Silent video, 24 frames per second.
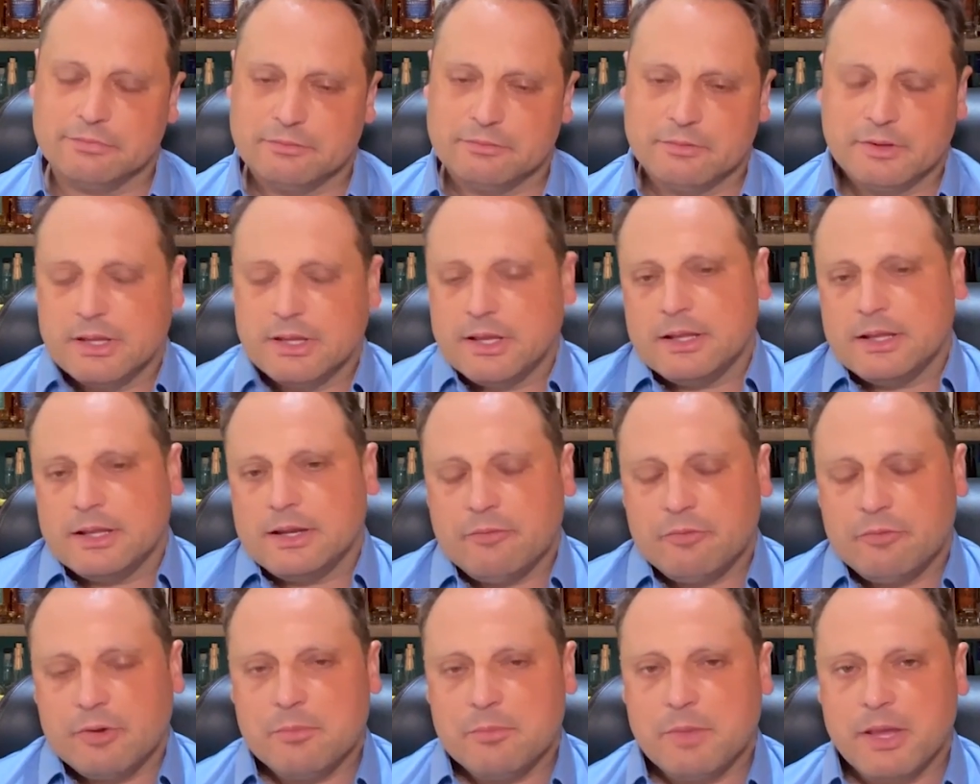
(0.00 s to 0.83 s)
And
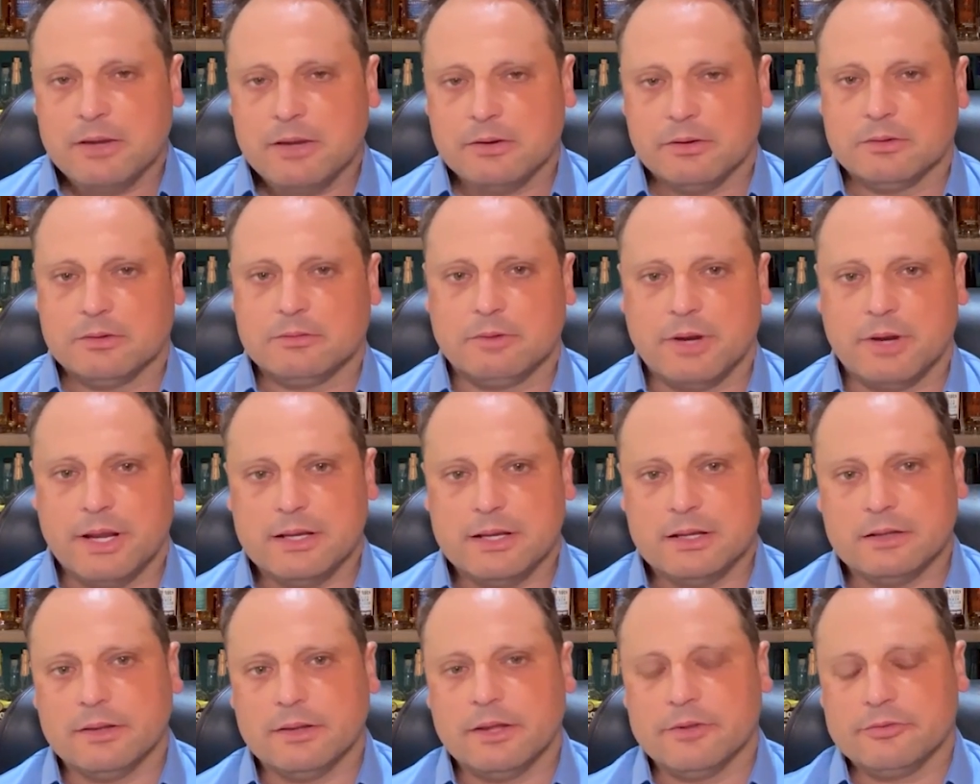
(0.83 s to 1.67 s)
every maker, right?
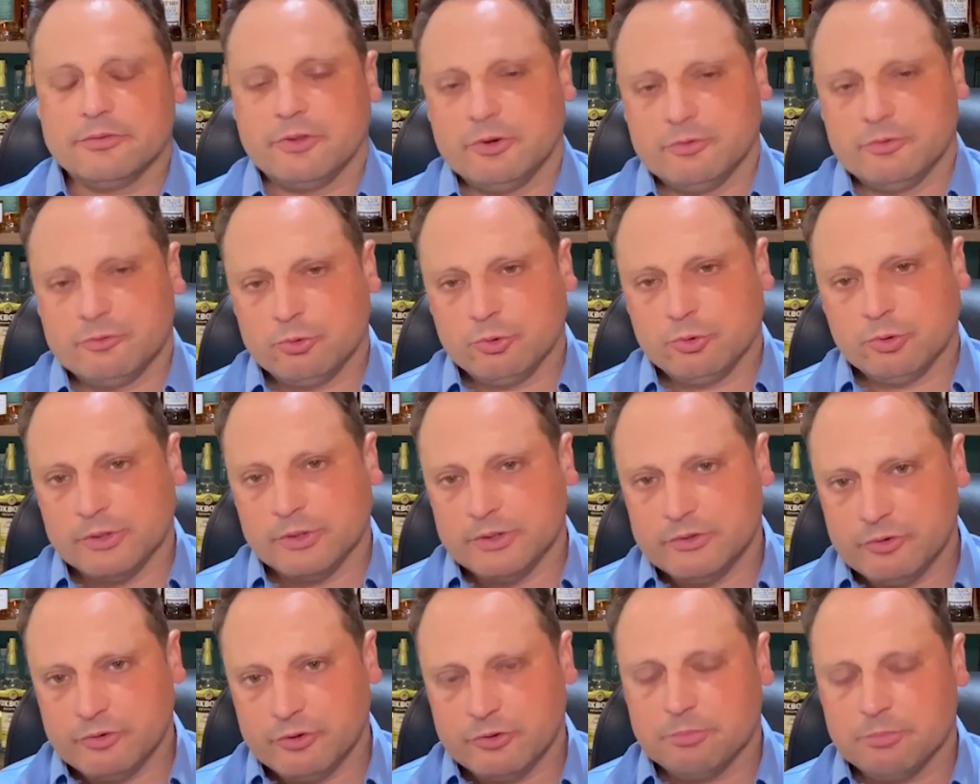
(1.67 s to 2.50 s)
Unless they're truly
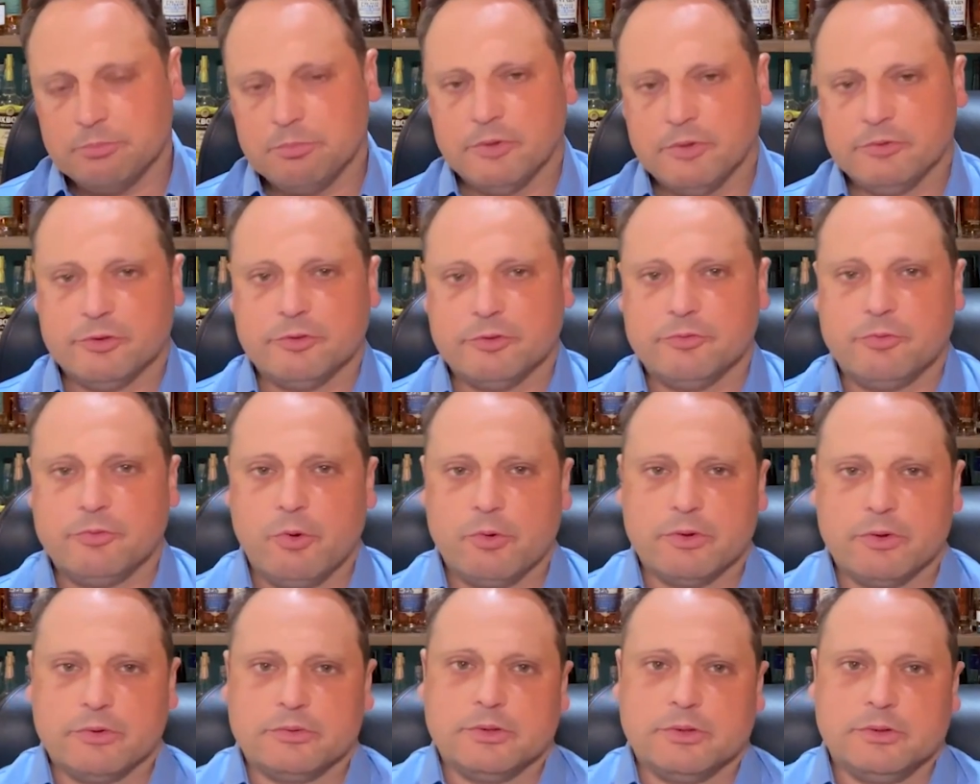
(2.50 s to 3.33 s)
just business
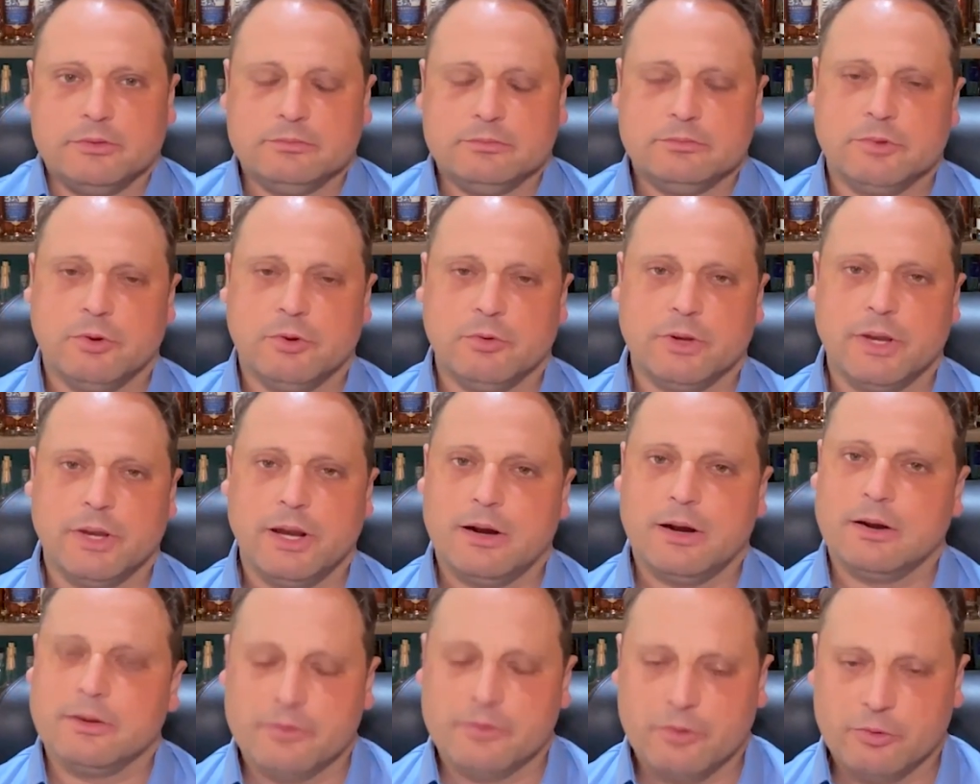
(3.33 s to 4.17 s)
focused and don't
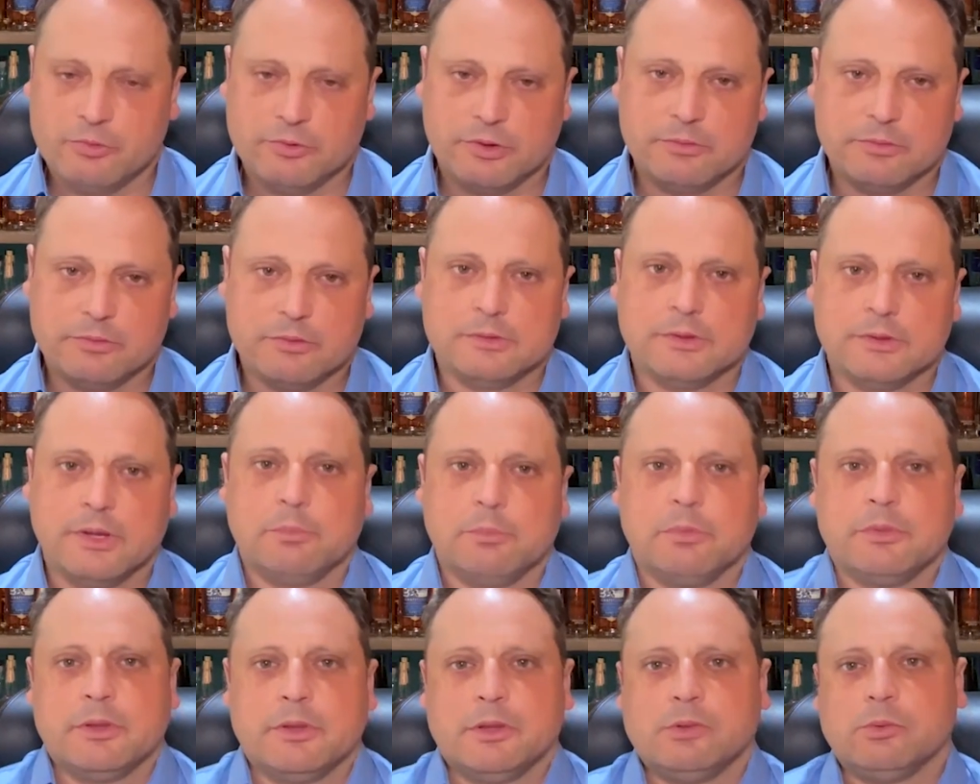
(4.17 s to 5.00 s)
care, and those aren't the type
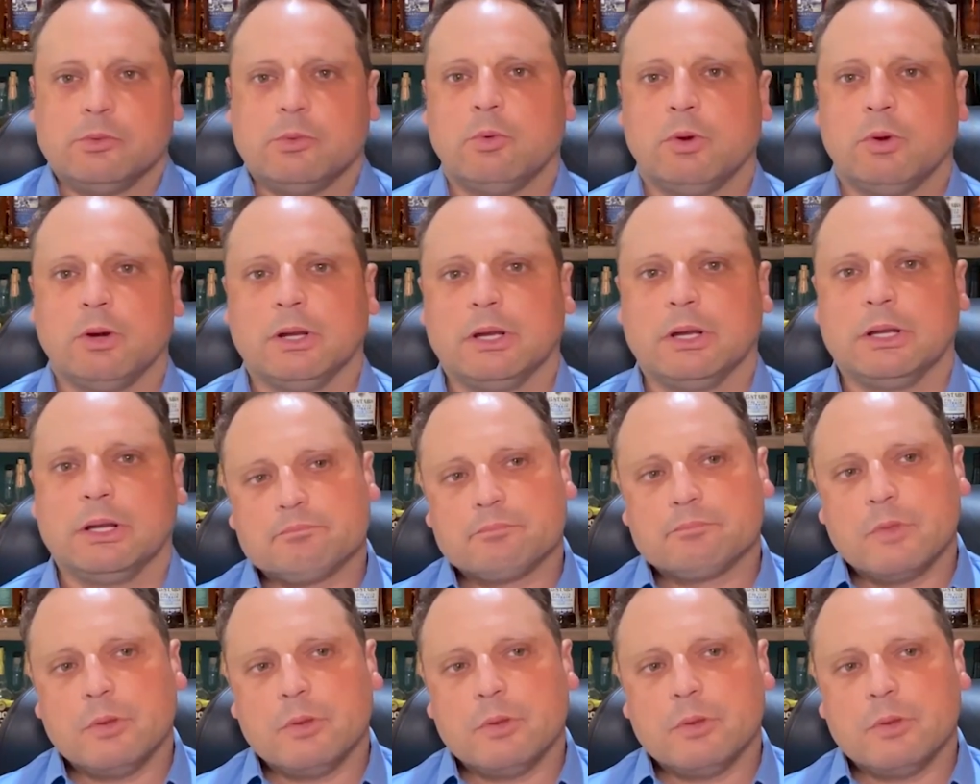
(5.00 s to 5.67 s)
of things we work on.